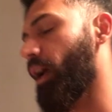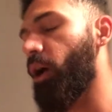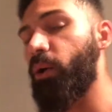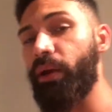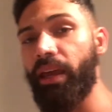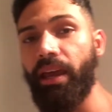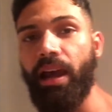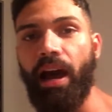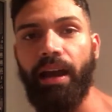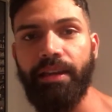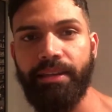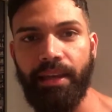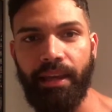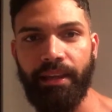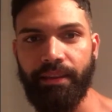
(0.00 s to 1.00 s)
Okay, I
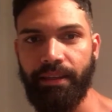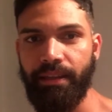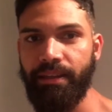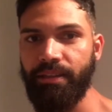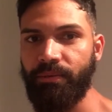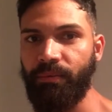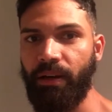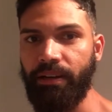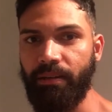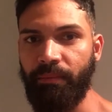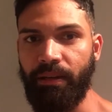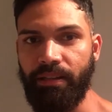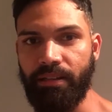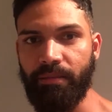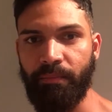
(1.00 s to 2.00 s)
take these
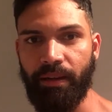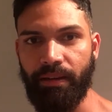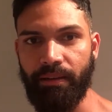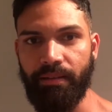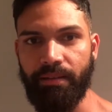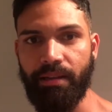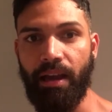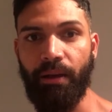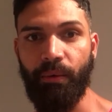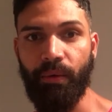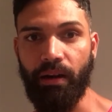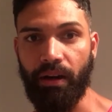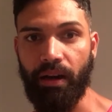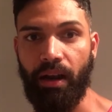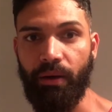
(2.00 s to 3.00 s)
vitamins because I
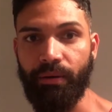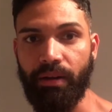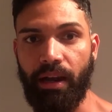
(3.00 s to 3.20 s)
work out.